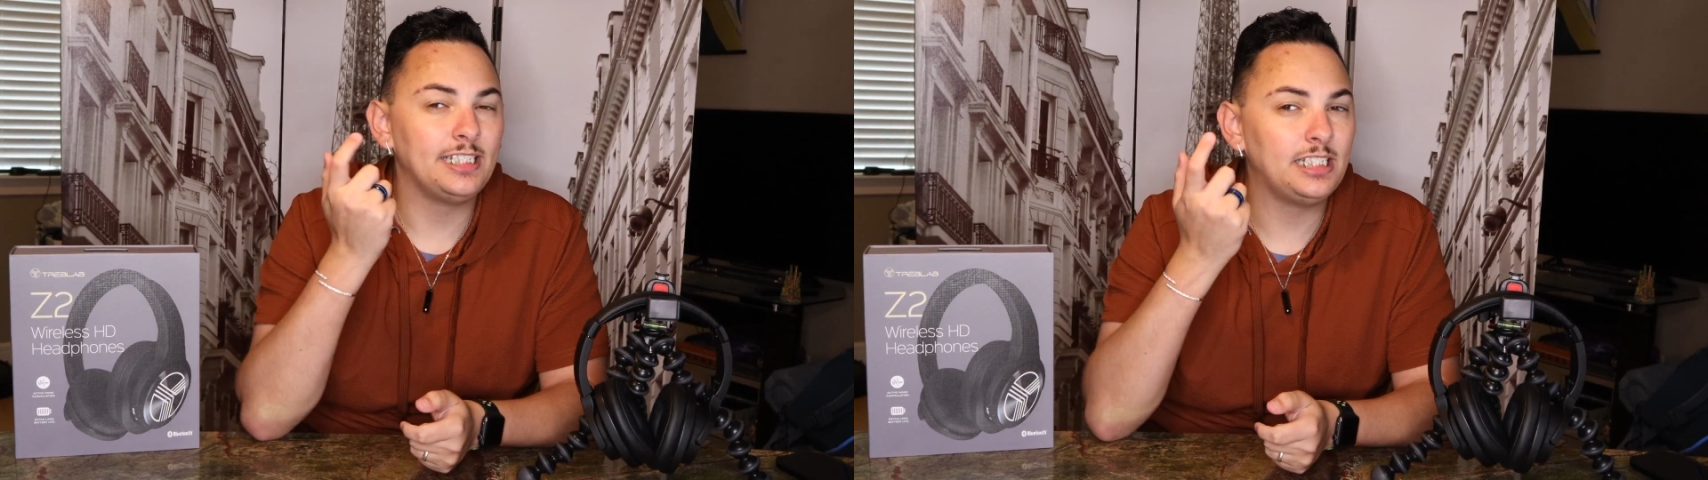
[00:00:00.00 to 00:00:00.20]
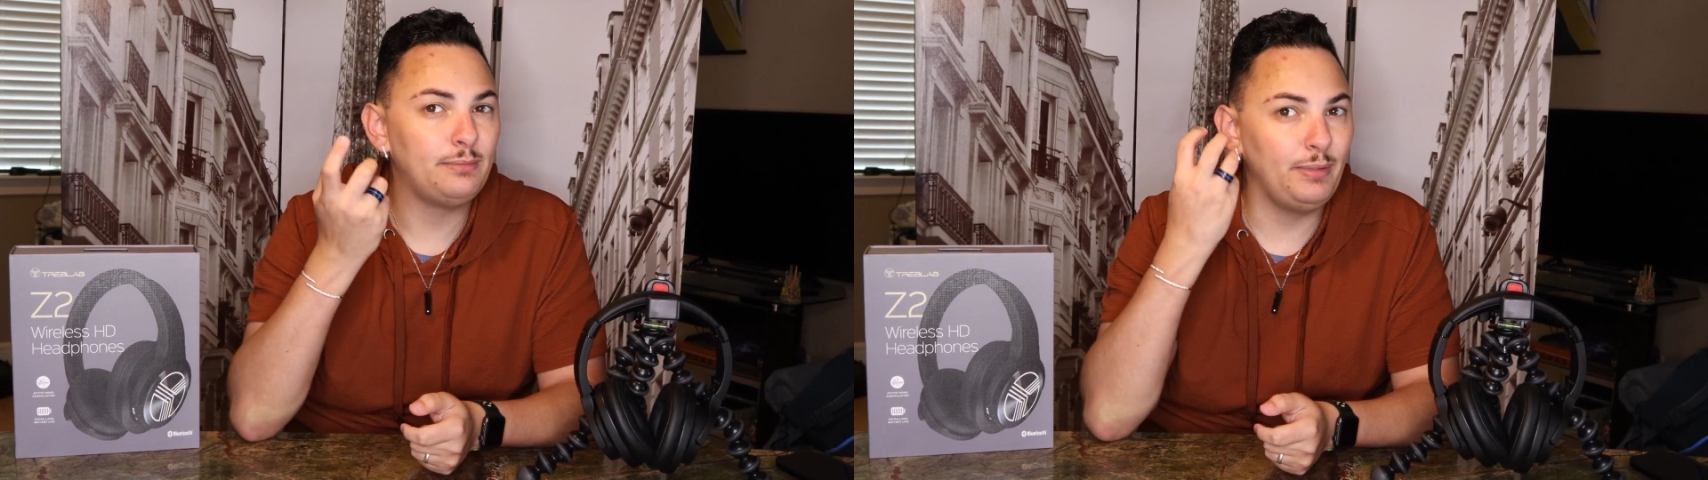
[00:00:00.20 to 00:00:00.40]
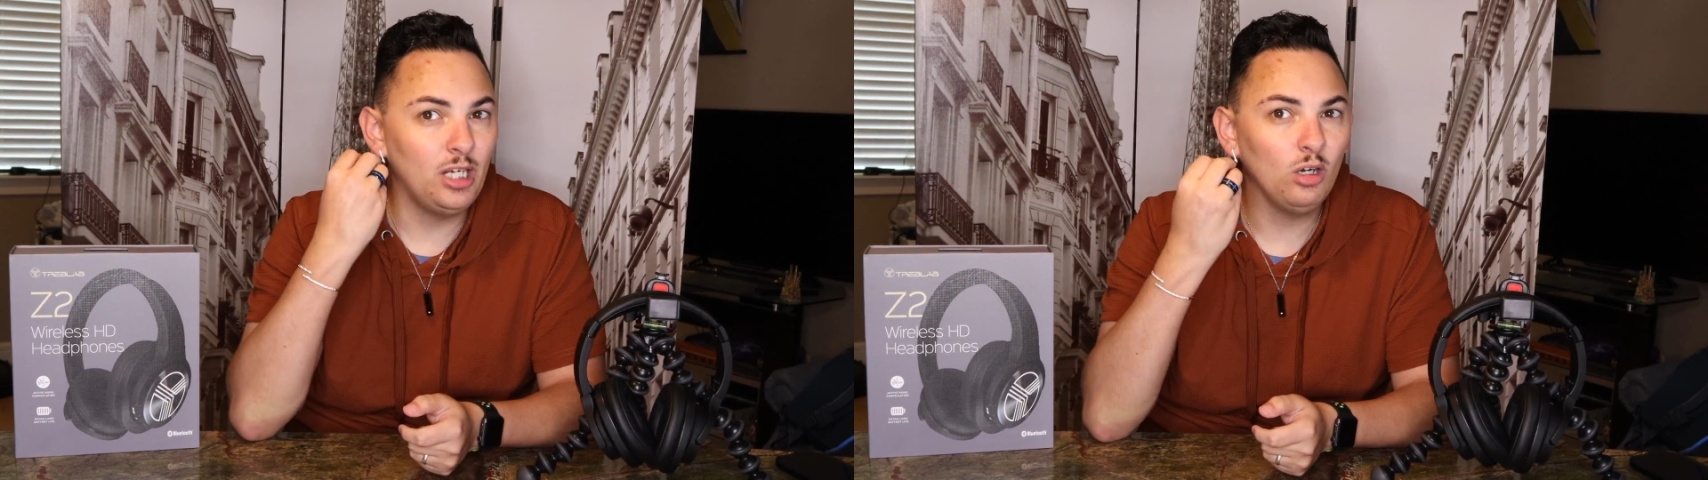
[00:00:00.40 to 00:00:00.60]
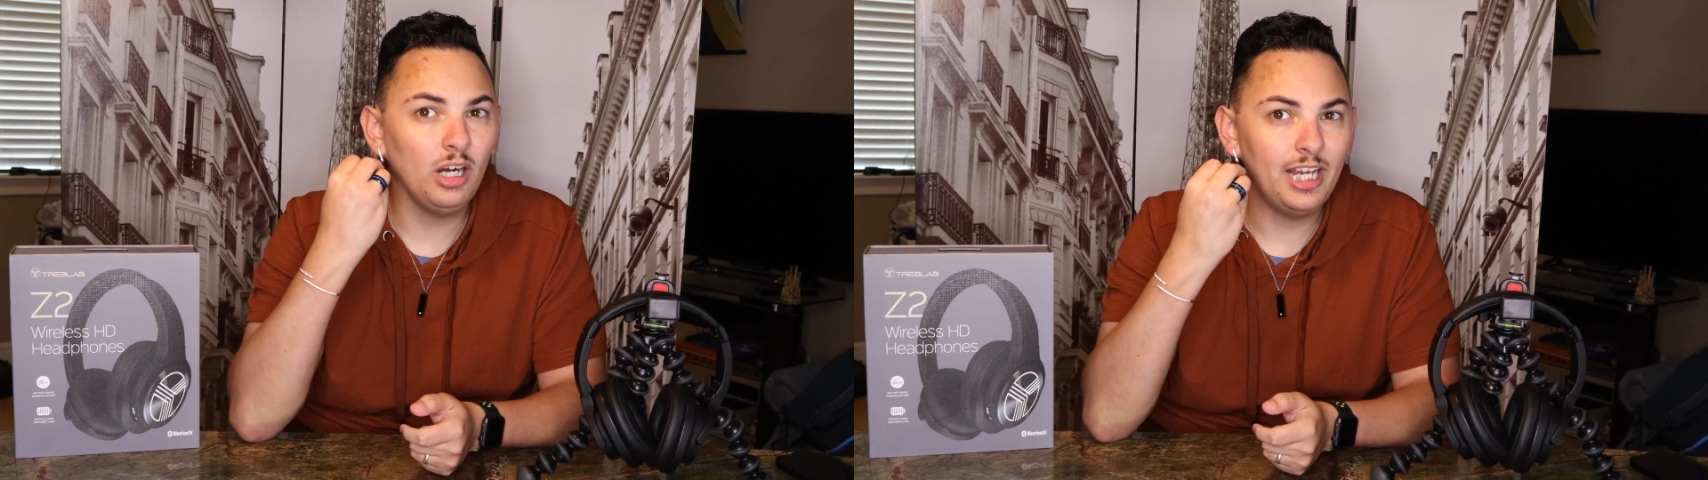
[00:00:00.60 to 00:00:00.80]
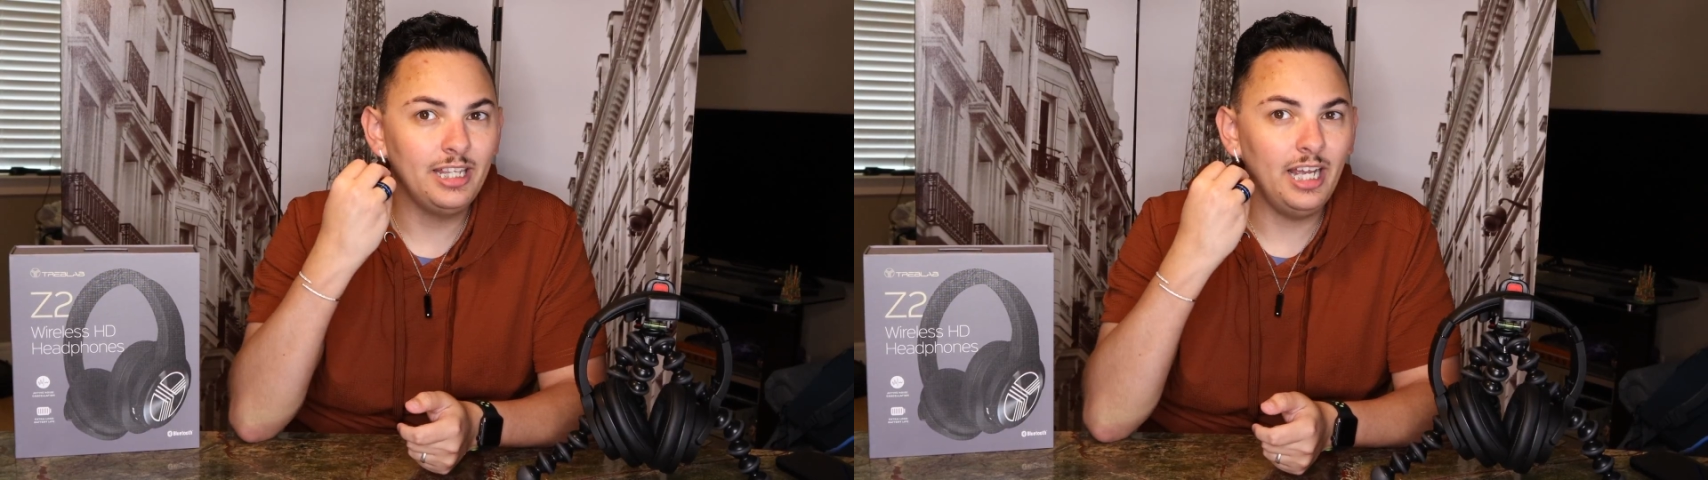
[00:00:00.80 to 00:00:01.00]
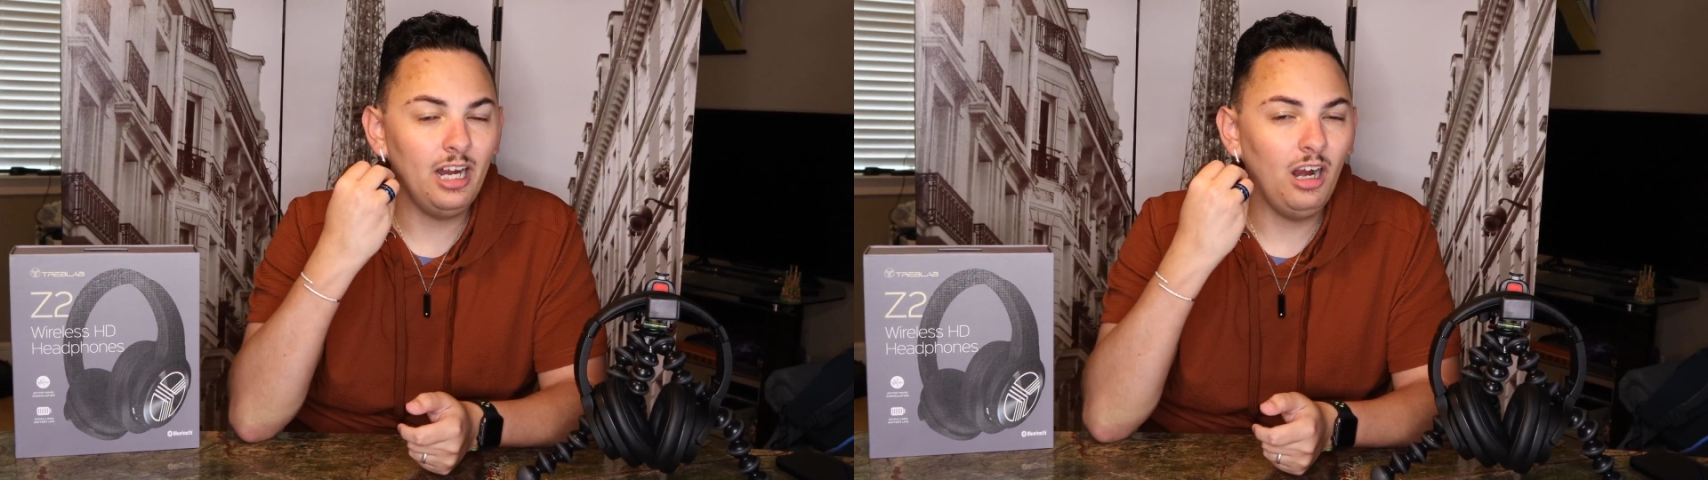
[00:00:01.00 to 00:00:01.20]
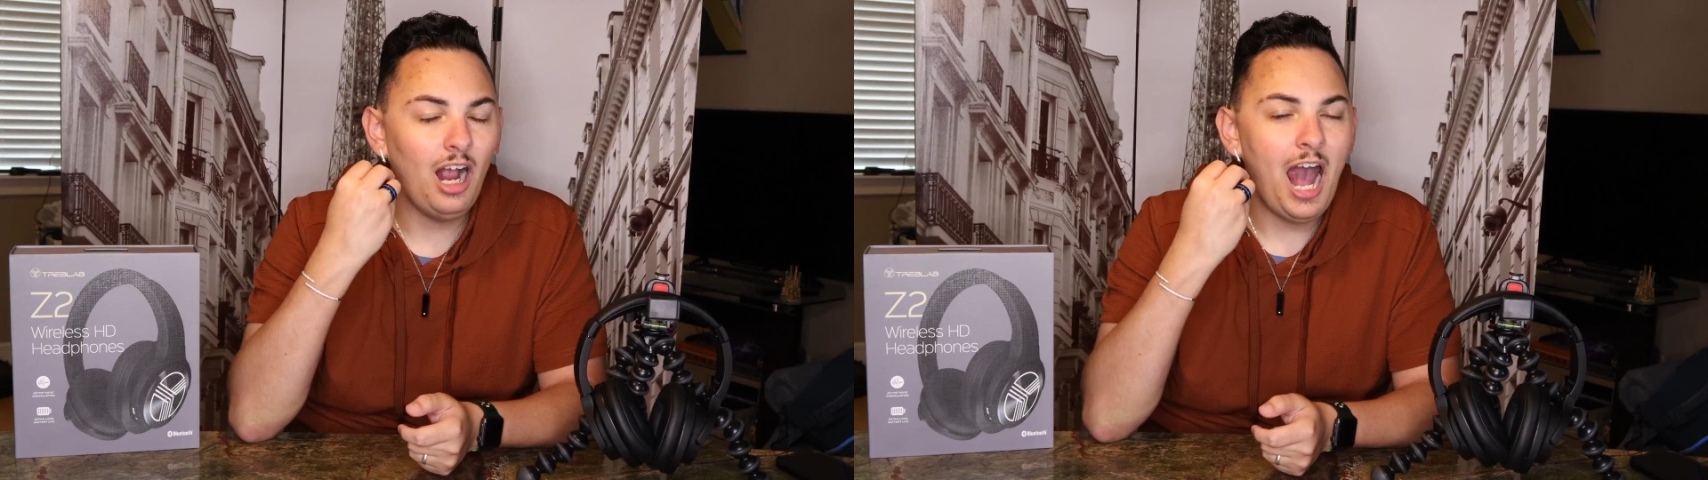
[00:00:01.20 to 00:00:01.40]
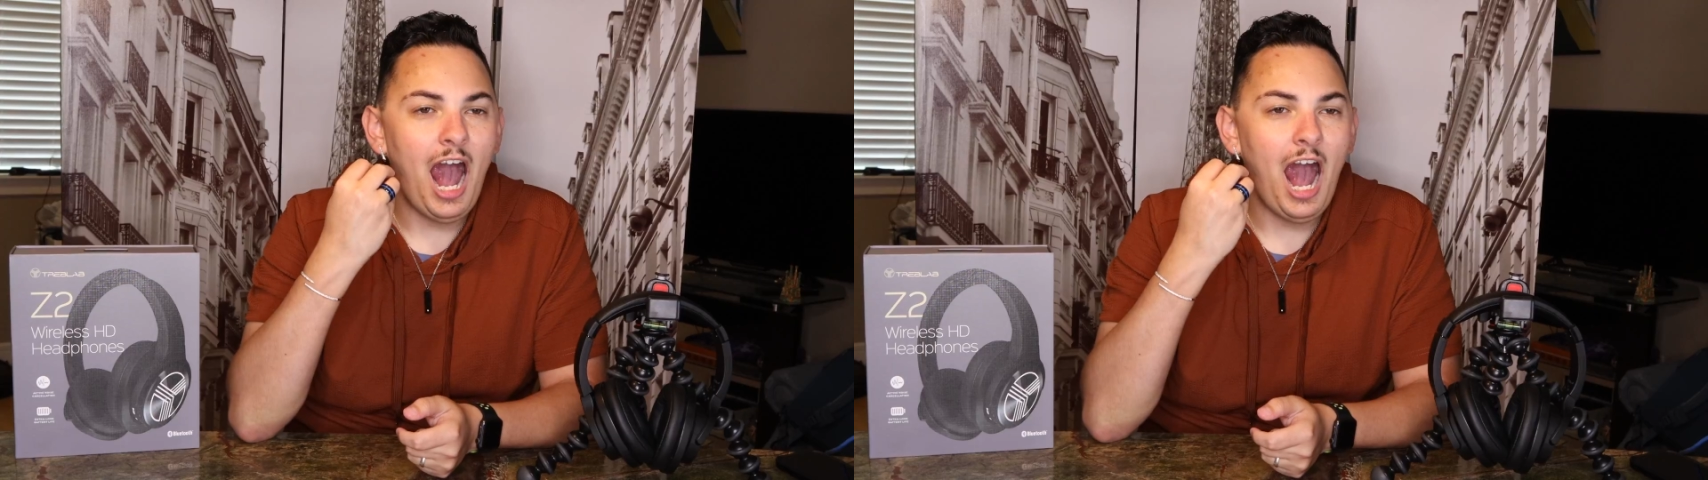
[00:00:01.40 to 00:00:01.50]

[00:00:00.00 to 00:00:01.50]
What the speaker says: speaker in there,